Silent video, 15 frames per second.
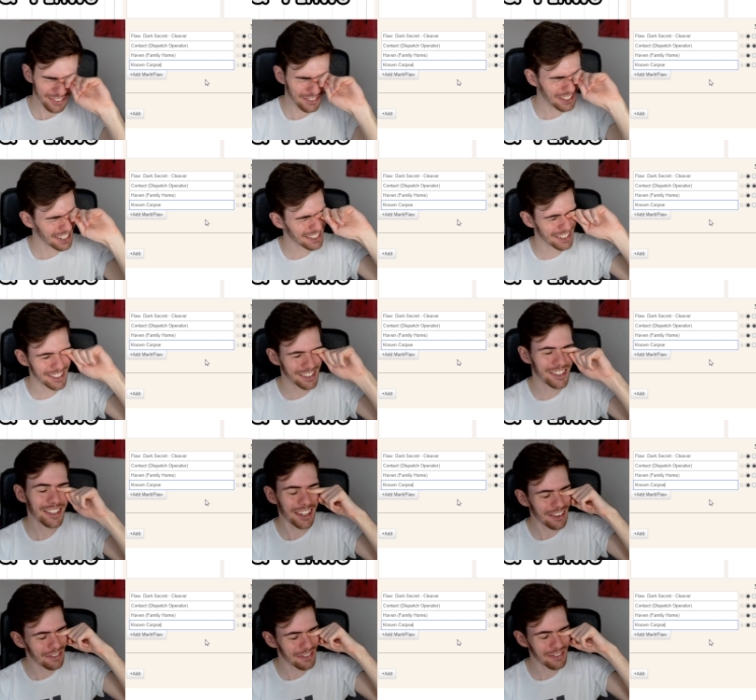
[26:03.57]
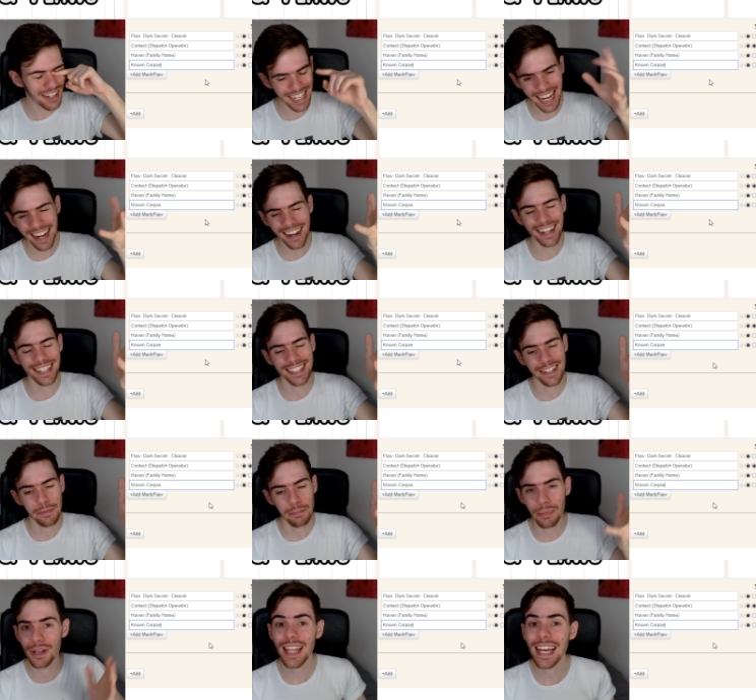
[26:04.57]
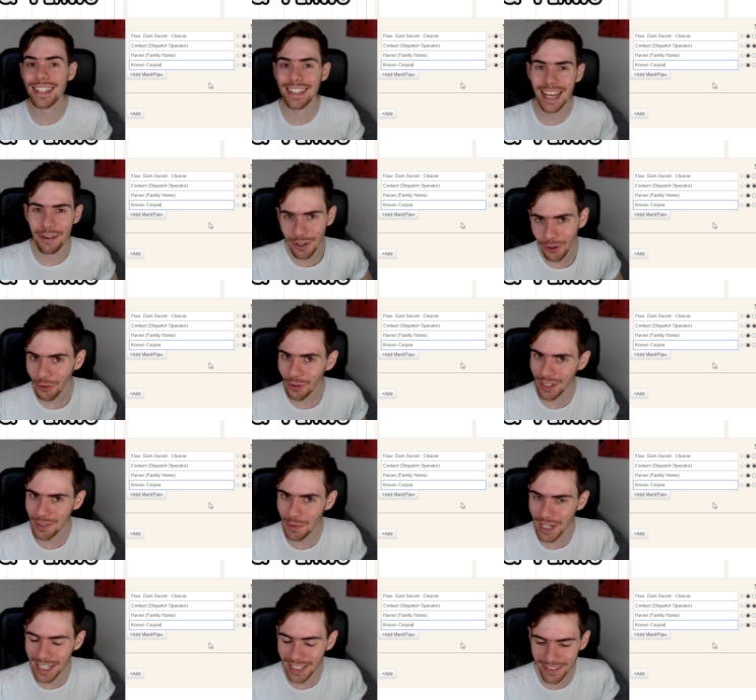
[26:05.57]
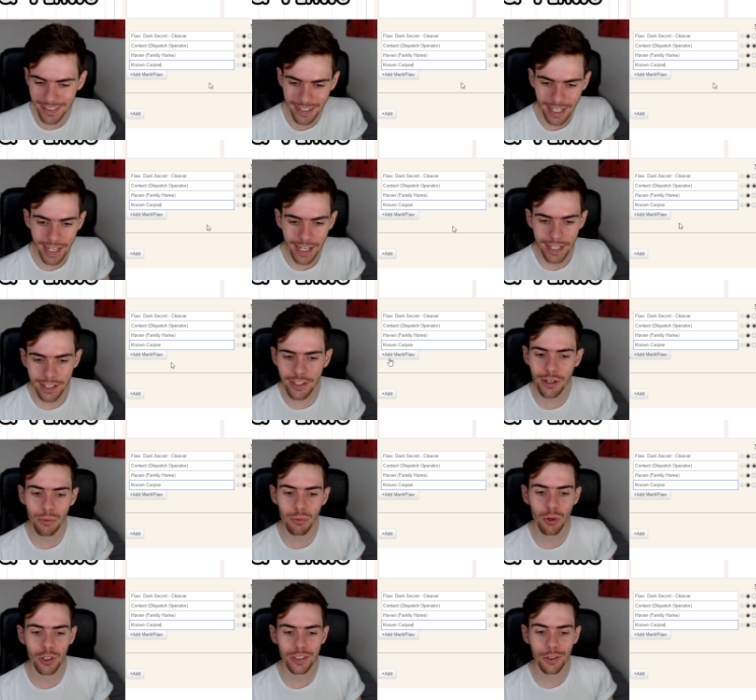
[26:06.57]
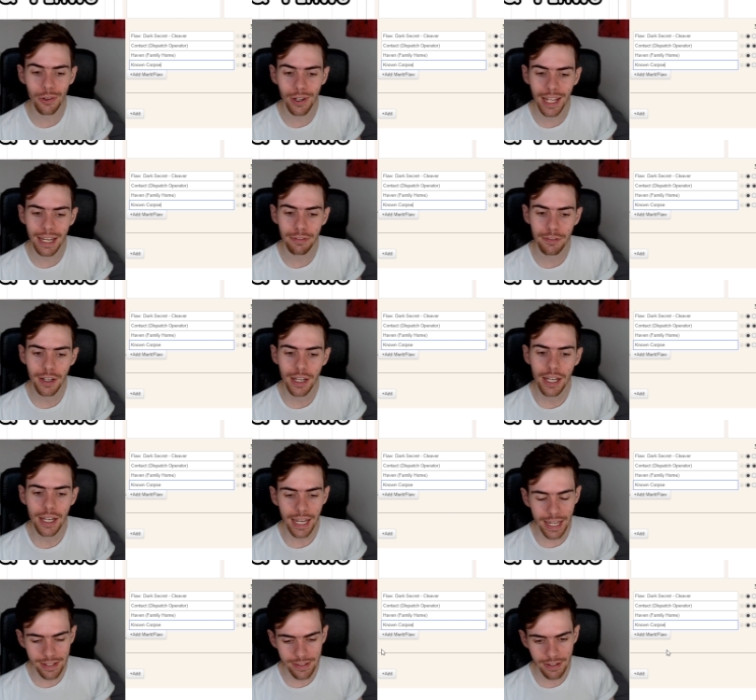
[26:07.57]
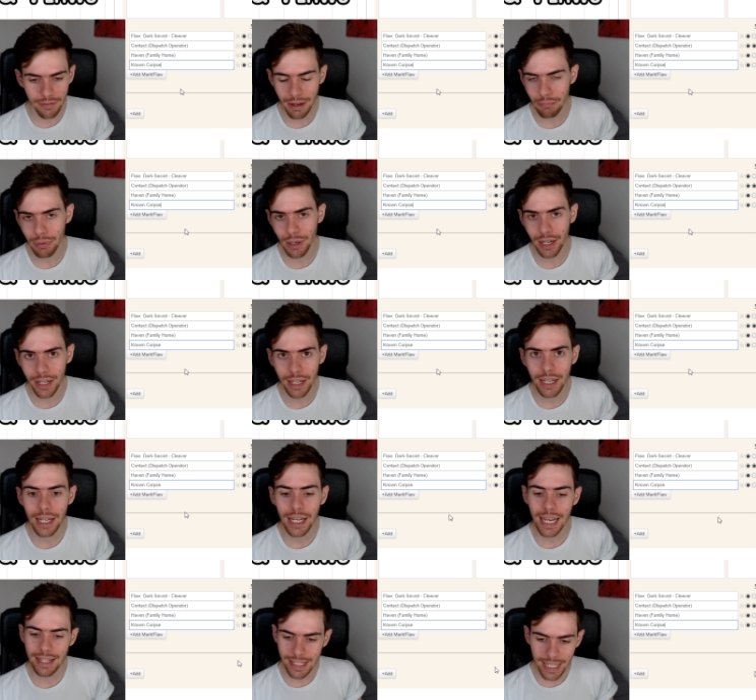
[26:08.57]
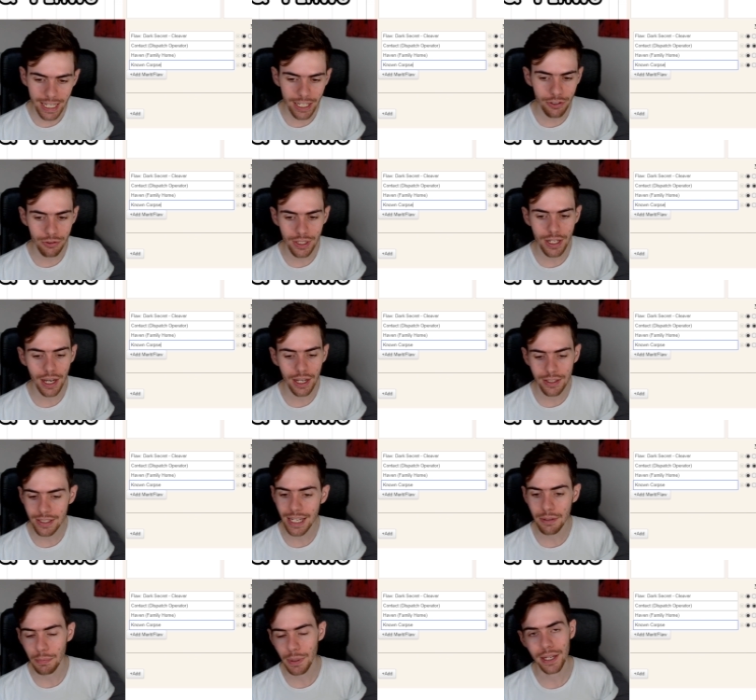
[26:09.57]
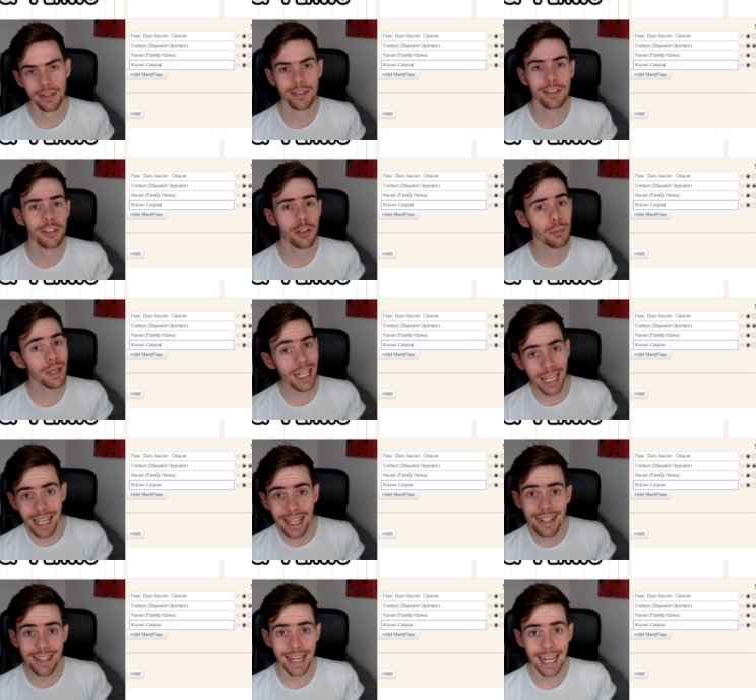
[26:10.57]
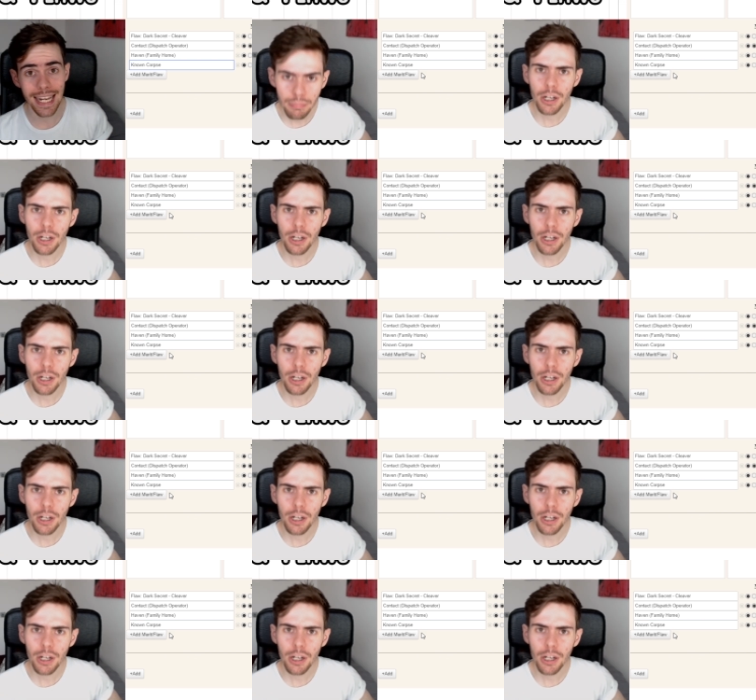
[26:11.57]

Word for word: I've just screwed over my character. But that's how it always works. You don't want your life as a vampire, as a kindred undead person, to be easy.